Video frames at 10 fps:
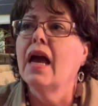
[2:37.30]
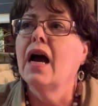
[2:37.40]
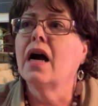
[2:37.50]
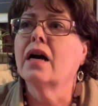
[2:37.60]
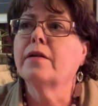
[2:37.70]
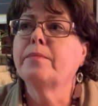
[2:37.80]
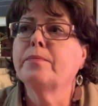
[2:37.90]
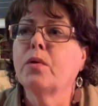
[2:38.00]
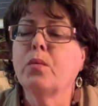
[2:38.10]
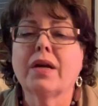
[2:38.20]
Um,
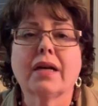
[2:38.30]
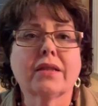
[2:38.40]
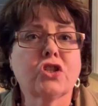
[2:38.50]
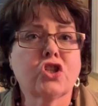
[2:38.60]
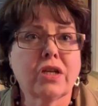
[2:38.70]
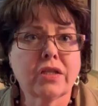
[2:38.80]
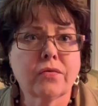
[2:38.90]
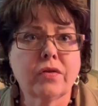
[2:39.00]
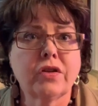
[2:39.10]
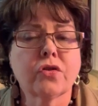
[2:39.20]
but we got this chest
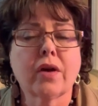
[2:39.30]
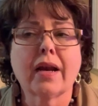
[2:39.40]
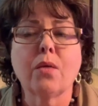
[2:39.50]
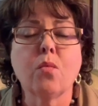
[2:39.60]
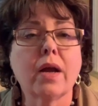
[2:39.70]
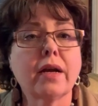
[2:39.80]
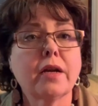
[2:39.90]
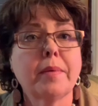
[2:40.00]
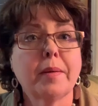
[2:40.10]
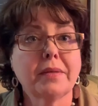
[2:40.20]
freezer and I wanted to
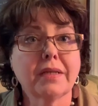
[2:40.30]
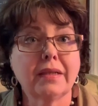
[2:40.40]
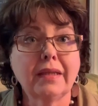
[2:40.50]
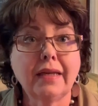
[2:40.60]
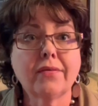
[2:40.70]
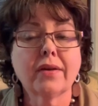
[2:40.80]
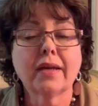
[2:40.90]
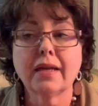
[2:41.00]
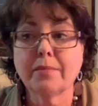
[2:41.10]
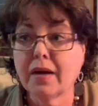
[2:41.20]
be able to leave it
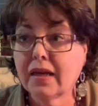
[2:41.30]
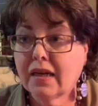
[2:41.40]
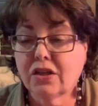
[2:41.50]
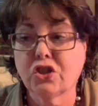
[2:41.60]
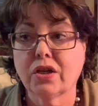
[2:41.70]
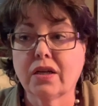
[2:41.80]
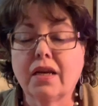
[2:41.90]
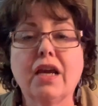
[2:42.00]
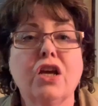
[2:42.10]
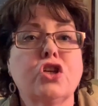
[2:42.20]
in my kitchen
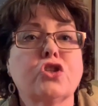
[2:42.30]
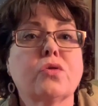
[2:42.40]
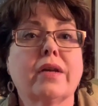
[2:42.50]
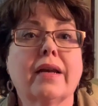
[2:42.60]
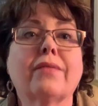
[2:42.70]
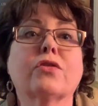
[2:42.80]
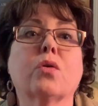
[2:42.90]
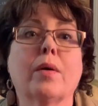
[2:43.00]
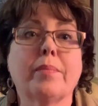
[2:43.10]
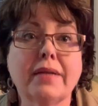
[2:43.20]
so I didn't have to
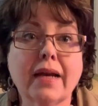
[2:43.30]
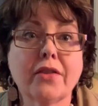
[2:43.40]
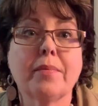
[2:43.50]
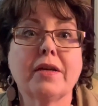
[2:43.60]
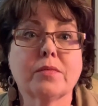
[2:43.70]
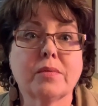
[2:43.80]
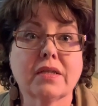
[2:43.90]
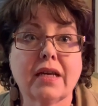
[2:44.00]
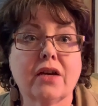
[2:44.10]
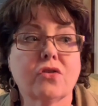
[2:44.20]
go up and down the basement
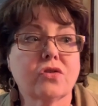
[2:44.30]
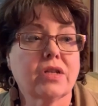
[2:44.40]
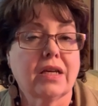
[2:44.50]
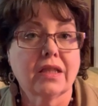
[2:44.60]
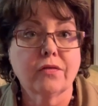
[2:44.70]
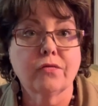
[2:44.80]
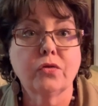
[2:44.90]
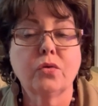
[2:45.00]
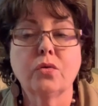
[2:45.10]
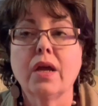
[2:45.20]
stairs and get the
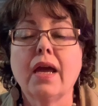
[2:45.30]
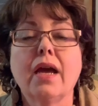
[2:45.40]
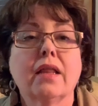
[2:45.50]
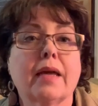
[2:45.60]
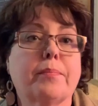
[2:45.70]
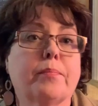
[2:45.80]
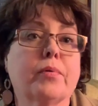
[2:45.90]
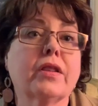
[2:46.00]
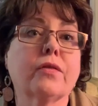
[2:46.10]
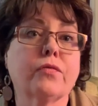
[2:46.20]
food. Like
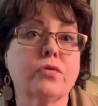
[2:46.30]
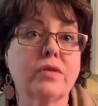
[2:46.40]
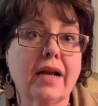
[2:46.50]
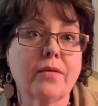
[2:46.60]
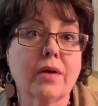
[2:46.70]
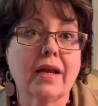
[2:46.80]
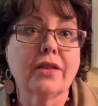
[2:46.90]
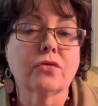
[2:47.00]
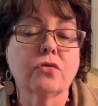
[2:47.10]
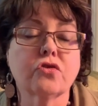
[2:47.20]
bring the food down when I had
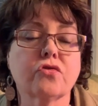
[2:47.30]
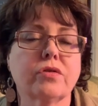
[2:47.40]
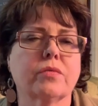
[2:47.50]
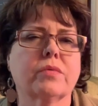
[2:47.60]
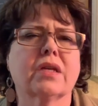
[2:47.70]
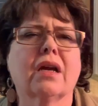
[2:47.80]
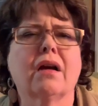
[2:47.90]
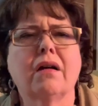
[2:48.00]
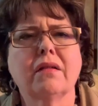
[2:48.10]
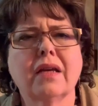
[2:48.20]
the groceries. It was like,
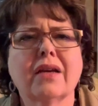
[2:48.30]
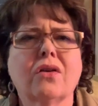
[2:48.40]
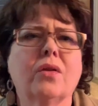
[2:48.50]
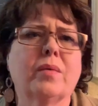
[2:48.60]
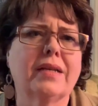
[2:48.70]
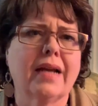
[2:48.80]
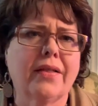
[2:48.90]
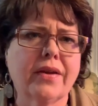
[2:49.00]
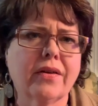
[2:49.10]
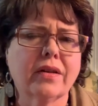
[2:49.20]
oh, lug it all the way down
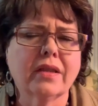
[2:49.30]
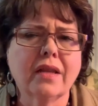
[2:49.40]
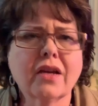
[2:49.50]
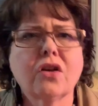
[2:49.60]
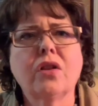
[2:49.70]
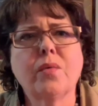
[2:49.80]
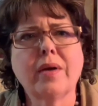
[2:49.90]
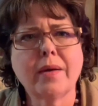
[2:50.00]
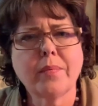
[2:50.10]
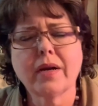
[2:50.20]
there and lug it all the way
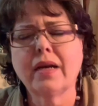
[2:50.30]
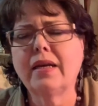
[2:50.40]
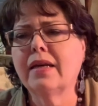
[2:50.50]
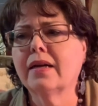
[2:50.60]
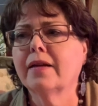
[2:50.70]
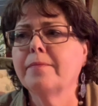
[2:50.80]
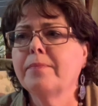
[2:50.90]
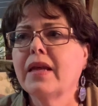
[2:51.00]
up when I needed it.